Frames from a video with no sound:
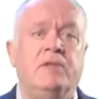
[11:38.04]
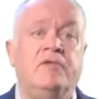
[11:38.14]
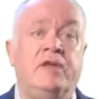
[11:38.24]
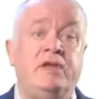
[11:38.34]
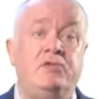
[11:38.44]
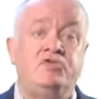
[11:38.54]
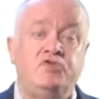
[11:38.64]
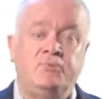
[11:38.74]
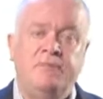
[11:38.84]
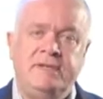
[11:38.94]
Their use
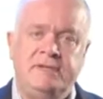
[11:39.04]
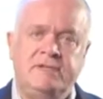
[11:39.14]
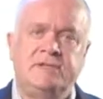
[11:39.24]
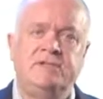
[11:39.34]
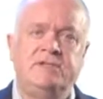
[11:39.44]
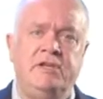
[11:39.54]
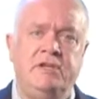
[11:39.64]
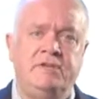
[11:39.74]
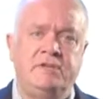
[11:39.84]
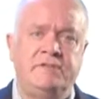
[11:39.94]
should be
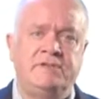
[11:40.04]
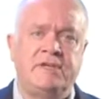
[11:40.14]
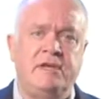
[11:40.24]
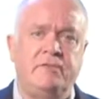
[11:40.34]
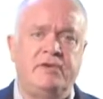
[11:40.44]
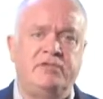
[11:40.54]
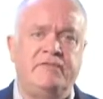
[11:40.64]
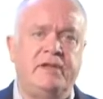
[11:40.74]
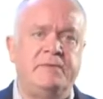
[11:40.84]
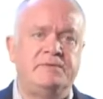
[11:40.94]
discontinued if a skin rash
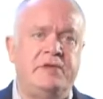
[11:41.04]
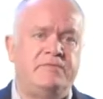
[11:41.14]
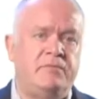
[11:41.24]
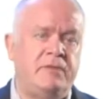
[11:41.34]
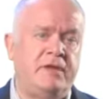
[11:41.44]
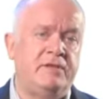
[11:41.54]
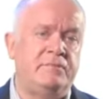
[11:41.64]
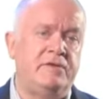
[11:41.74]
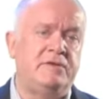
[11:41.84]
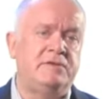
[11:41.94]
develops after applying the
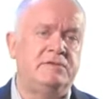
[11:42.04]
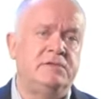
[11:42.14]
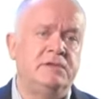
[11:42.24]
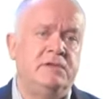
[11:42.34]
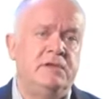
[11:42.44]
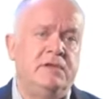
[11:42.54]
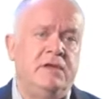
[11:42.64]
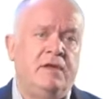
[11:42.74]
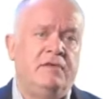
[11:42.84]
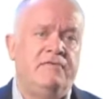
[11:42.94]
product.
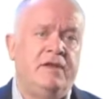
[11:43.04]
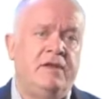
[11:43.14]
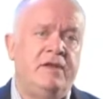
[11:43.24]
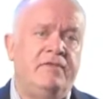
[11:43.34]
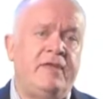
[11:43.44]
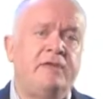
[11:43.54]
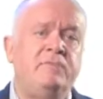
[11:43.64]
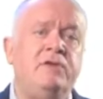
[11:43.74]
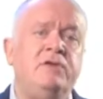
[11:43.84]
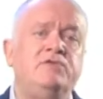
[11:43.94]
And finally, they can
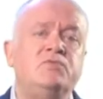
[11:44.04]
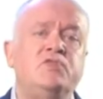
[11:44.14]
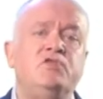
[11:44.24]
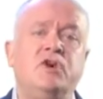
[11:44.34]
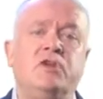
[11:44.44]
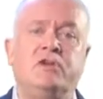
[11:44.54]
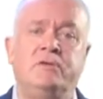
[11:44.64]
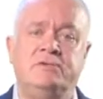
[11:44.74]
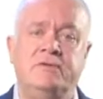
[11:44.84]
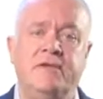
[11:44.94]
be used with
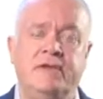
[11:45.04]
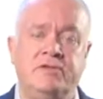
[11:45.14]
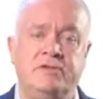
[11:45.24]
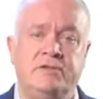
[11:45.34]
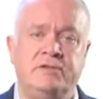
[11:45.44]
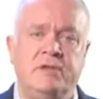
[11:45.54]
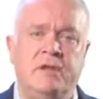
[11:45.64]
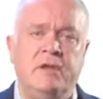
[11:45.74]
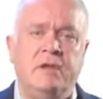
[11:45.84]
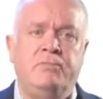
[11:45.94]
non-occlusive bandages,
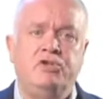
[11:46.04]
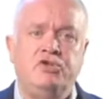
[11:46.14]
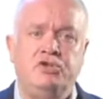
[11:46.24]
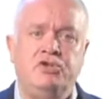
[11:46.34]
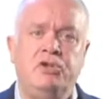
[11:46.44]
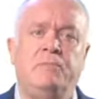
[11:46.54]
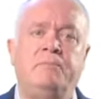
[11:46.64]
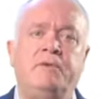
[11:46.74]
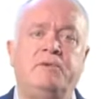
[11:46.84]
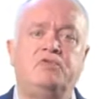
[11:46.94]
but should not
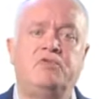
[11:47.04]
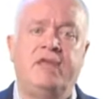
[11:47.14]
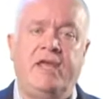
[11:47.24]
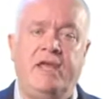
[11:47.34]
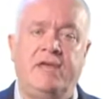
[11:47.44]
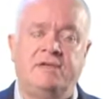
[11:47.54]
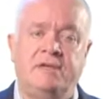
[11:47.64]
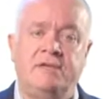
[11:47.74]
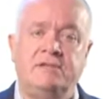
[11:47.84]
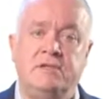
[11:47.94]
be used with an
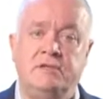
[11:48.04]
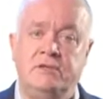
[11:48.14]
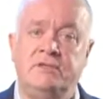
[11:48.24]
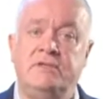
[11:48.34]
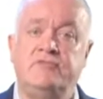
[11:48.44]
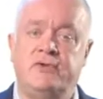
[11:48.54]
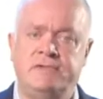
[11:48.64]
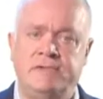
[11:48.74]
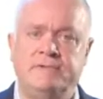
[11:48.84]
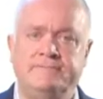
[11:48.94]
airtight occlusive
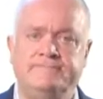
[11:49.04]
dressing.